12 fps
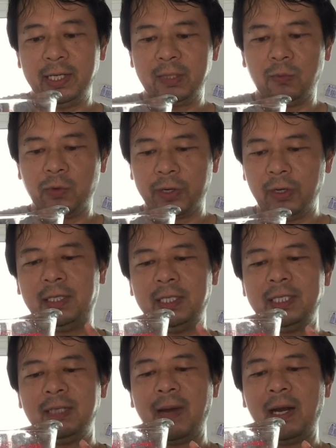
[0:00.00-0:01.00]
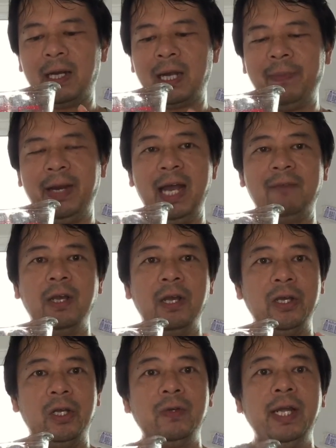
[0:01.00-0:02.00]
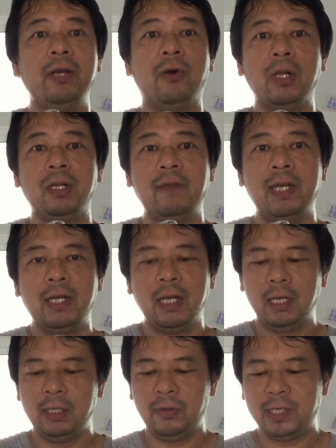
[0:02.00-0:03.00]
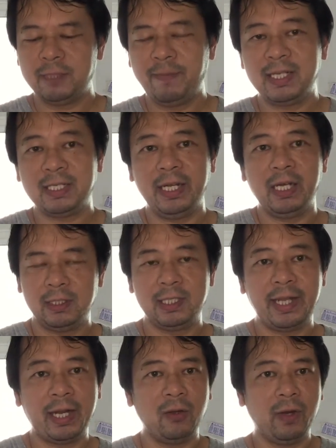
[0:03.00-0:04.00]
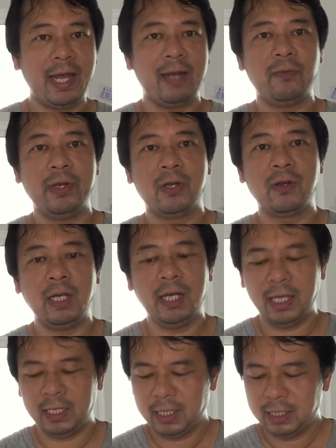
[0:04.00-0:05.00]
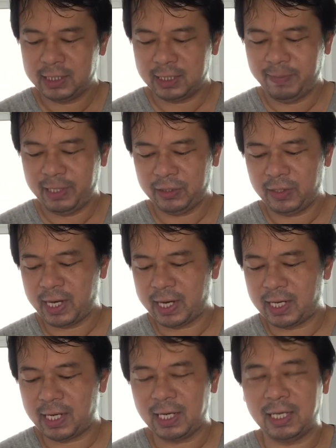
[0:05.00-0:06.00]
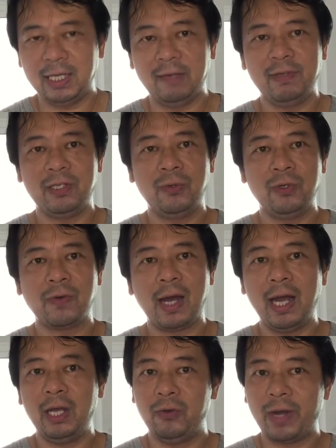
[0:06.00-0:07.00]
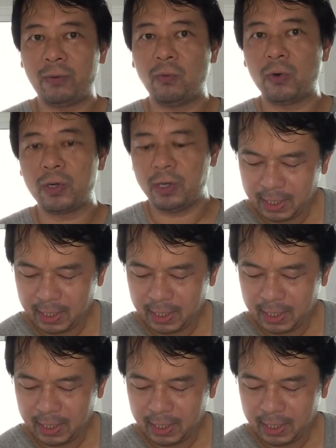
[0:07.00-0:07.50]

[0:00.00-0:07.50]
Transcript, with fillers: Some water. This is about a cup and a half. You don't need all of it. You just basically just take a look at when you're cooking it. Just make sure that uh, if it's too dry, you add water.